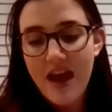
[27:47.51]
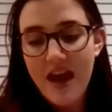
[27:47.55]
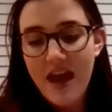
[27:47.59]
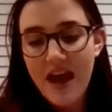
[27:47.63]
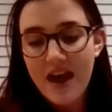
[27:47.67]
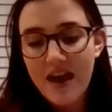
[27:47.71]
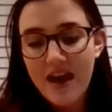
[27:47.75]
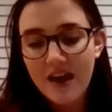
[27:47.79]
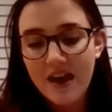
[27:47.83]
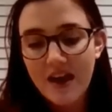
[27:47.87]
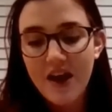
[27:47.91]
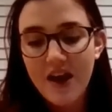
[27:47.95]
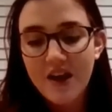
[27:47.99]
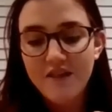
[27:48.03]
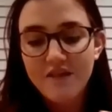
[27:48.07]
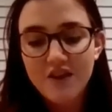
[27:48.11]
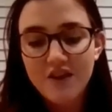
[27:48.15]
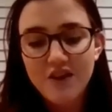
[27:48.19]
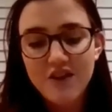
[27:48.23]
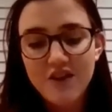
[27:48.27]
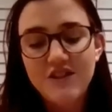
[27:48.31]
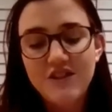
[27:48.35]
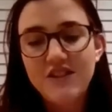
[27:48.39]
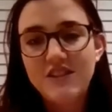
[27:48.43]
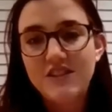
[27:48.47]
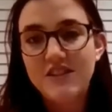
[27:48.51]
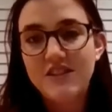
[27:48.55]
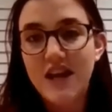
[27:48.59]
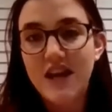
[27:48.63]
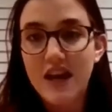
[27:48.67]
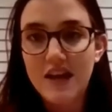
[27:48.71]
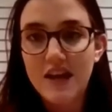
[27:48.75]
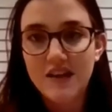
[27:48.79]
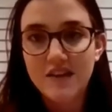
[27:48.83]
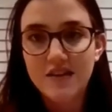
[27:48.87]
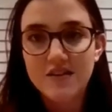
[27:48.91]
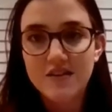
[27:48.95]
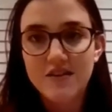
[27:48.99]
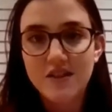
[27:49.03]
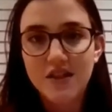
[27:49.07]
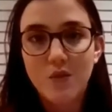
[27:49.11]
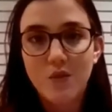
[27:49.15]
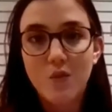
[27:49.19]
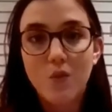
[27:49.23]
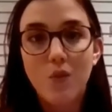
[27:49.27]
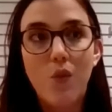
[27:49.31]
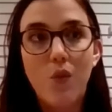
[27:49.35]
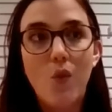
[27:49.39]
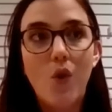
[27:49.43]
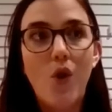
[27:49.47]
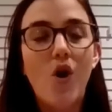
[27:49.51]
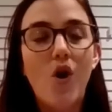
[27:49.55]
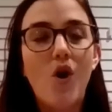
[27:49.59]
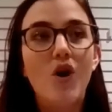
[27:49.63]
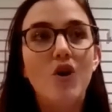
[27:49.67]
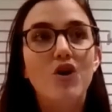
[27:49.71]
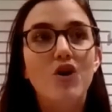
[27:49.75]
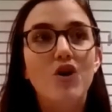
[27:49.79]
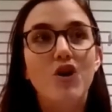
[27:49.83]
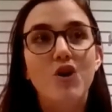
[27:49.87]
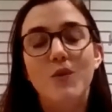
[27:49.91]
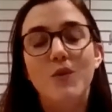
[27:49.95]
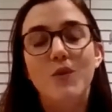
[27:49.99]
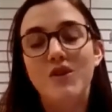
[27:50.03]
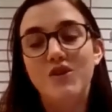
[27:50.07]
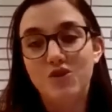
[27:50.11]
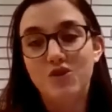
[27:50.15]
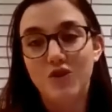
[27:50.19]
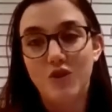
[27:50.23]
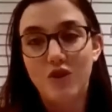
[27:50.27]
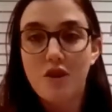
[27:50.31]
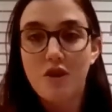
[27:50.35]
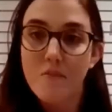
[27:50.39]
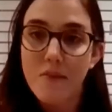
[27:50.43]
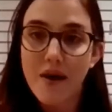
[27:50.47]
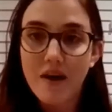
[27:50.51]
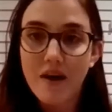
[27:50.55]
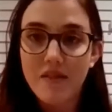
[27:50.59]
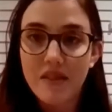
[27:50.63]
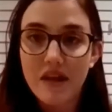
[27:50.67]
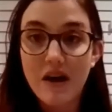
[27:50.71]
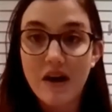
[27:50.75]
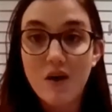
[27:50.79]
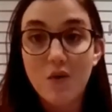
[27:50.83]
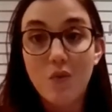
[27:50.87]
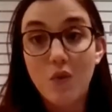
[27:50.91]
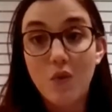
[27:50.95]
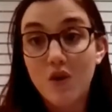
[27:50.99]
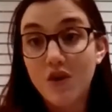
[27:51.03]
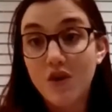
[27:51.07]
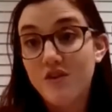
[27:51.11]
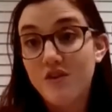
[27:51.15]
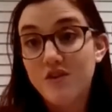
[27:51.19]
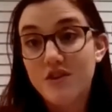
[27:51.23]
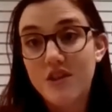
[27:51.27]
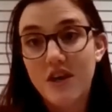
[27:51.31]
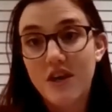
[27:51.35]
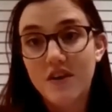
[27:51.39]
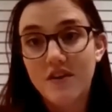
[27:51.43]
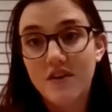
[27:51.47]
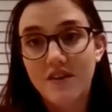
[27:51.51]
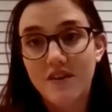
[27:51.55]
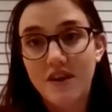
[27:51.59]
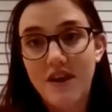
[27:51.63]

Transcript: and kind of understand what you enjoy about that and what you don't.